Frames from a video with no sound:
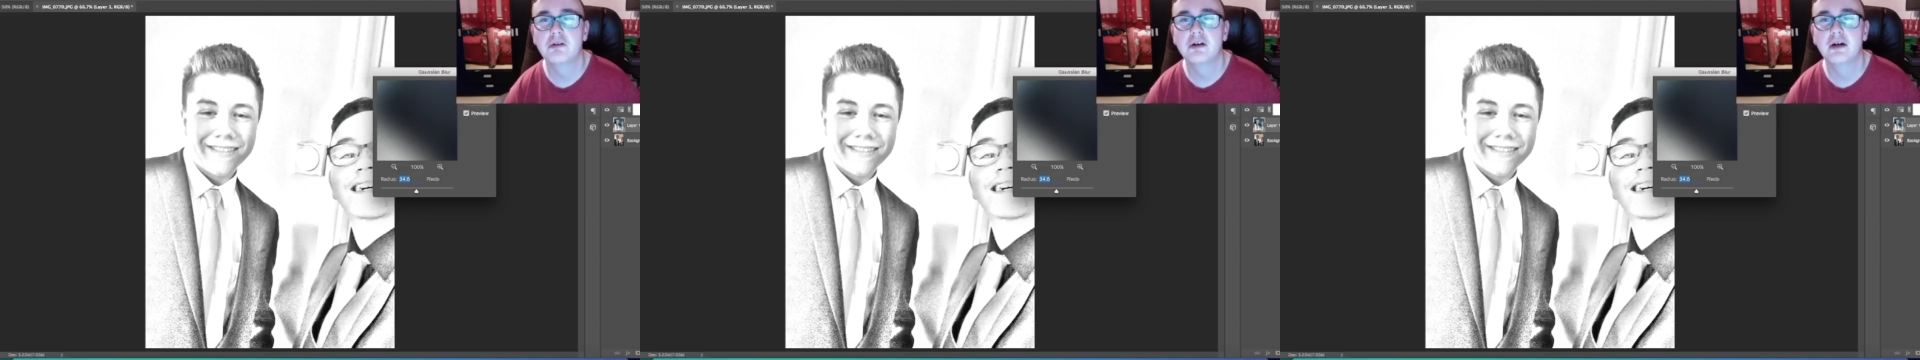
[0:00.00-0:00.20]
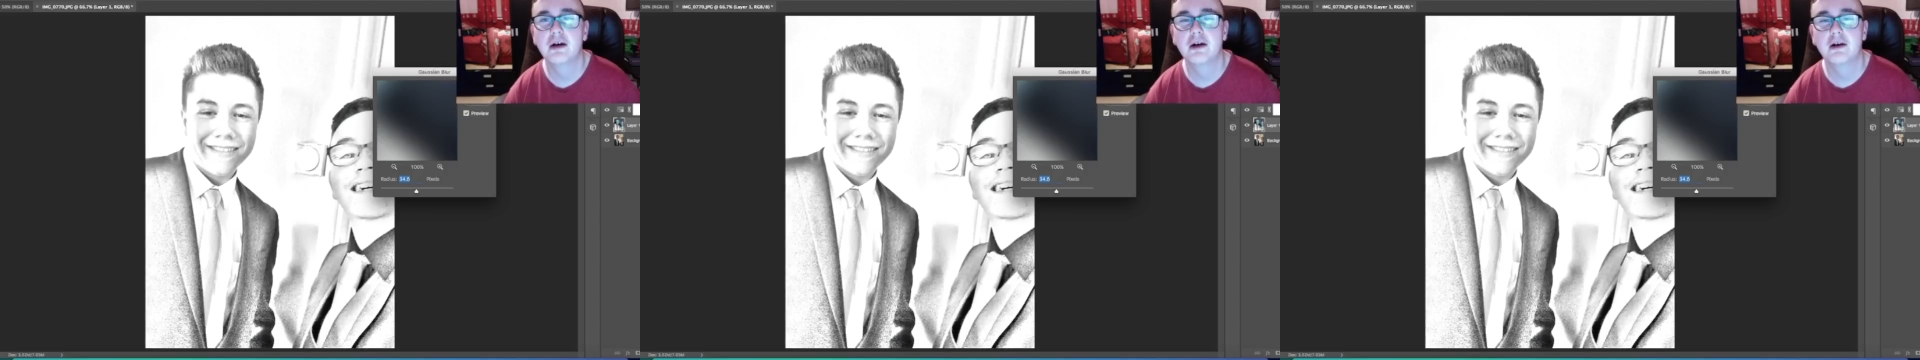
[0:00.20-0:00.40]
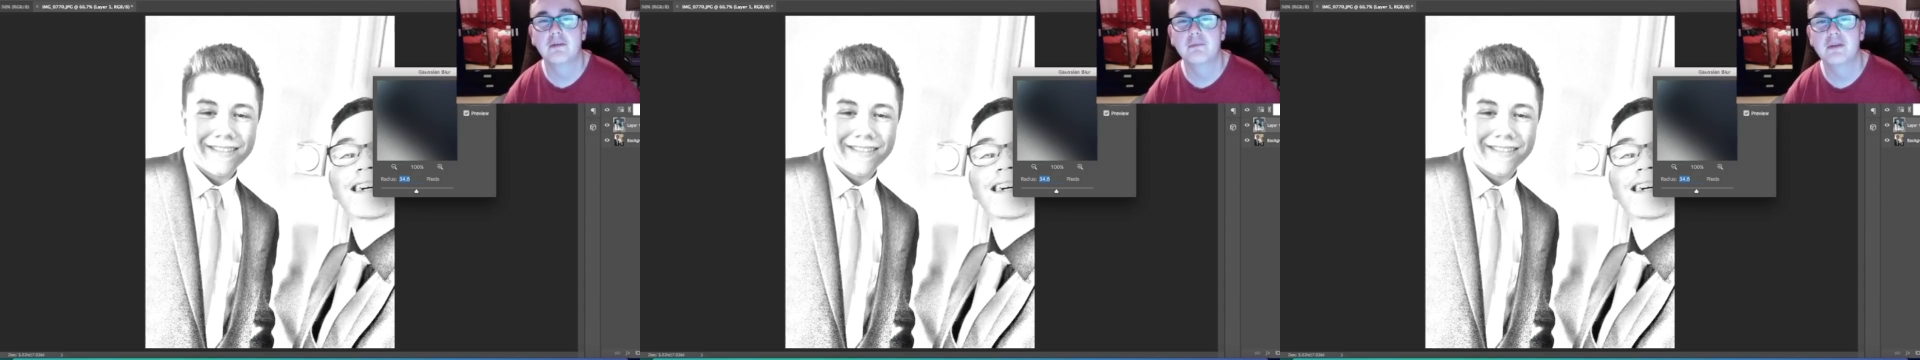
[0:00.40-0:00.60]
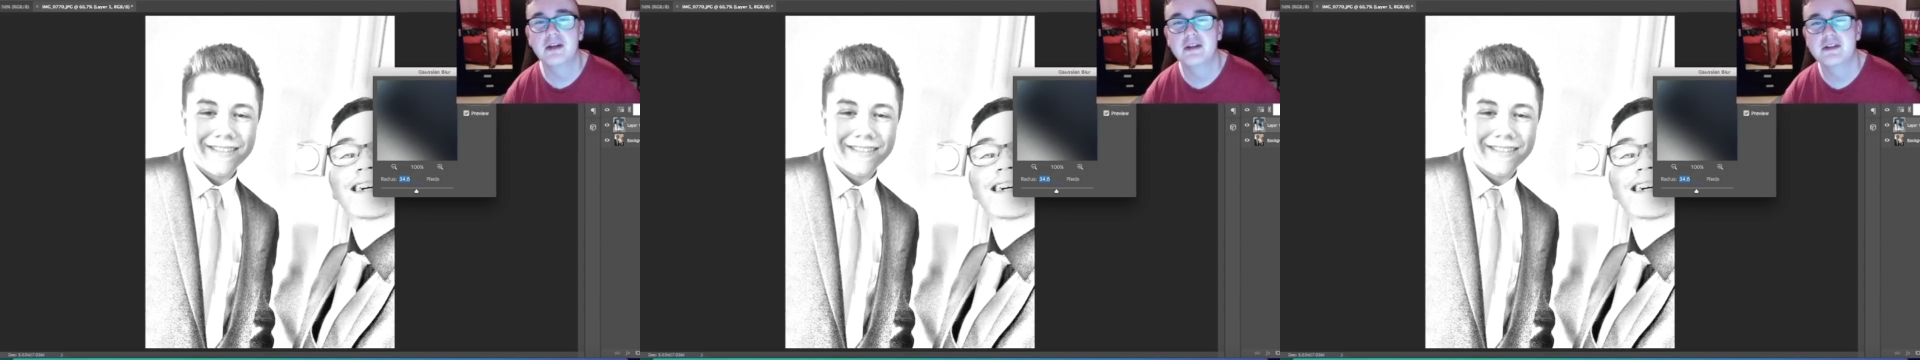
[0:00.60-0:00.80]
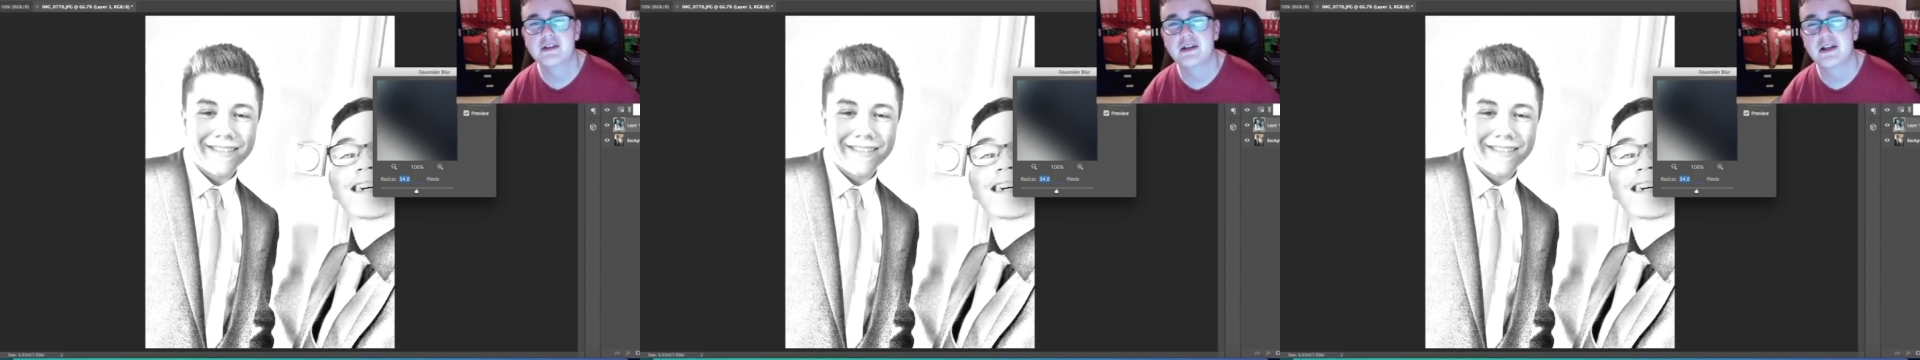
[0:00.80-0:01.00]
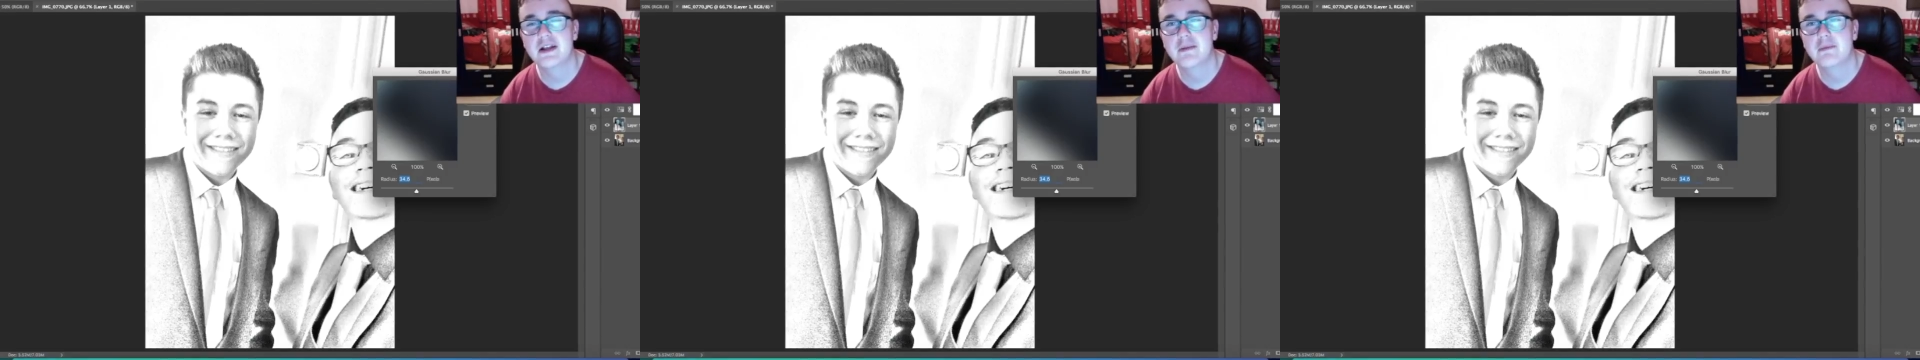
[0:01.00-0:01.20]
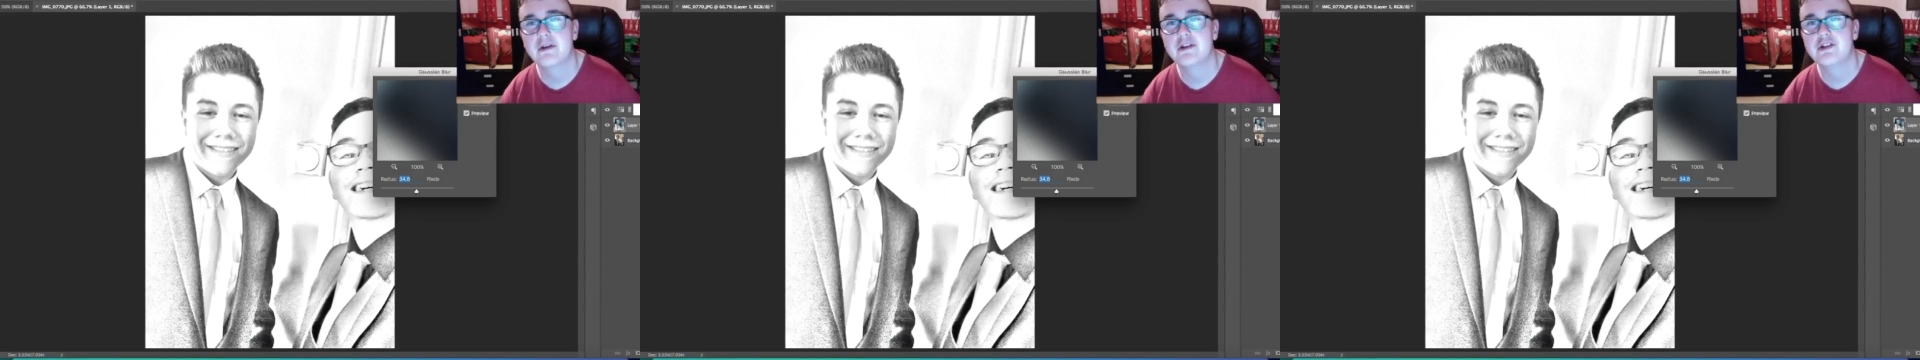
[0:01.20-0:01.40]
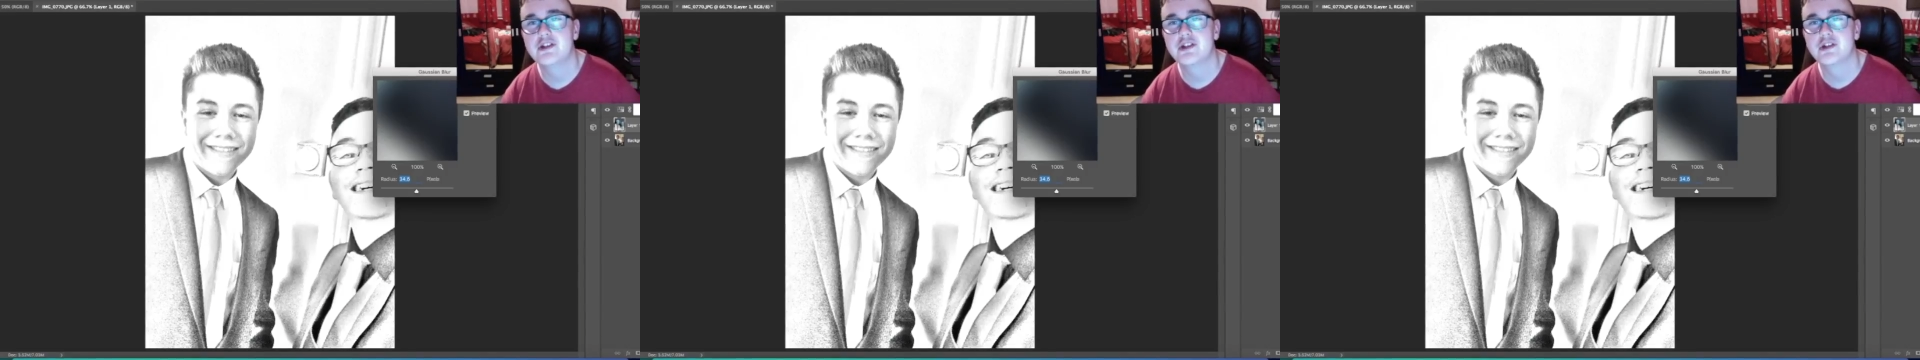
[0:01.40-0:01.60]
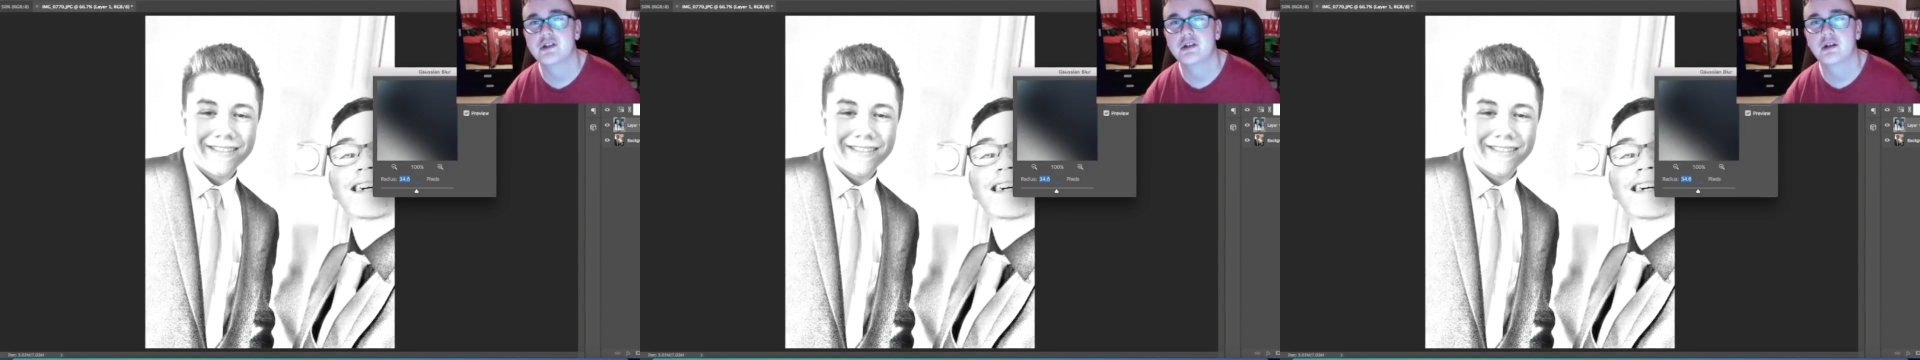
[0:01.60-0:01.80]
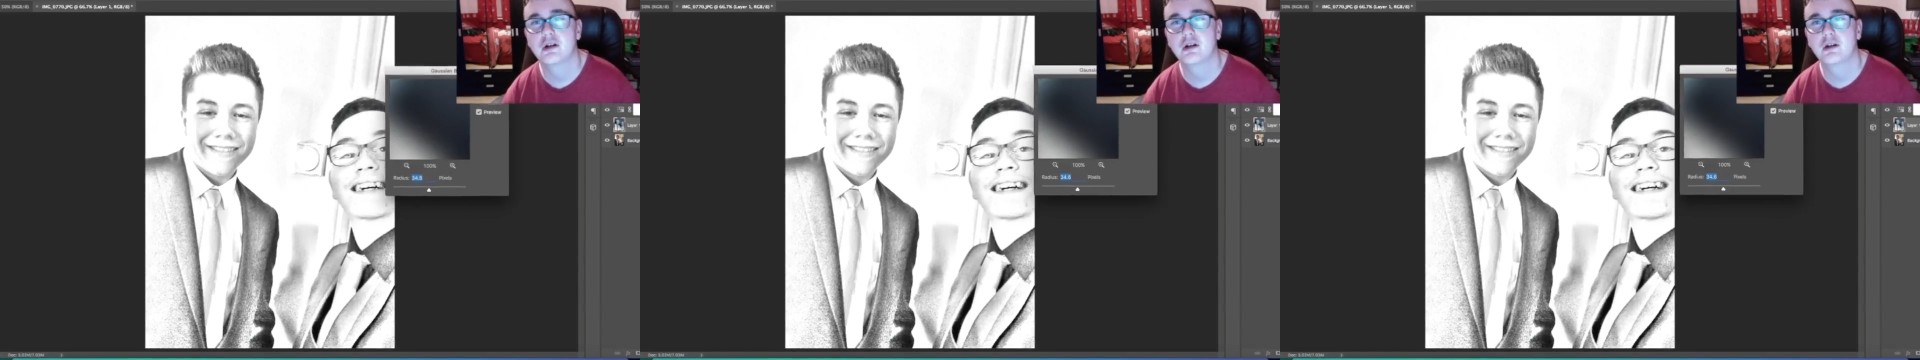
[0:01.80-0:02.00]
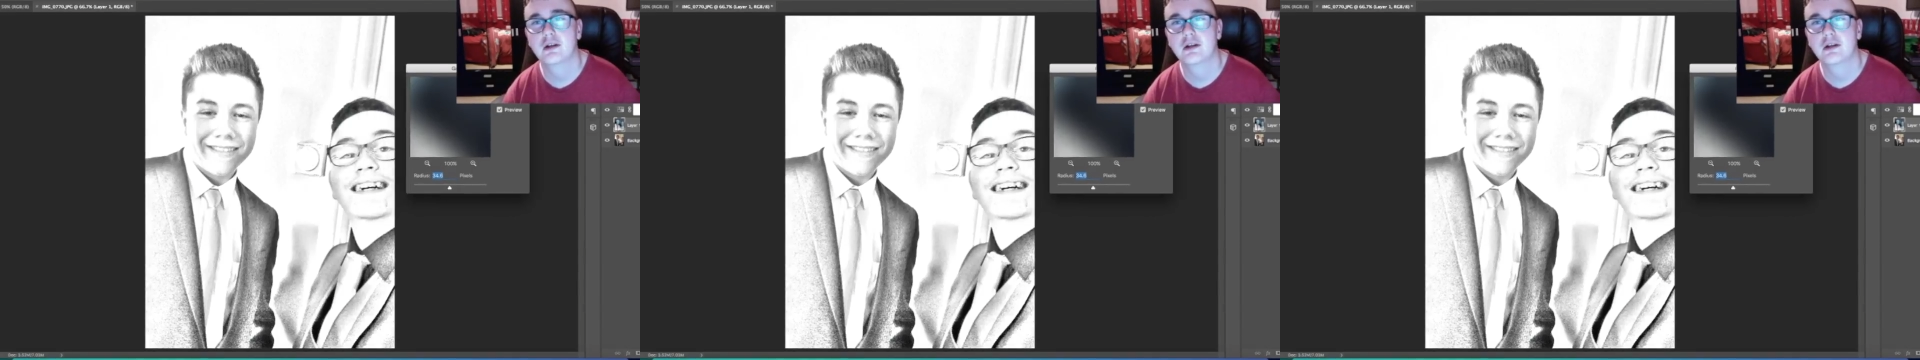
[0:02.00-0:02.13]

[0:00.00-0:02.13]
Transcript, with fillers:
Speaker 1: uh, made your image like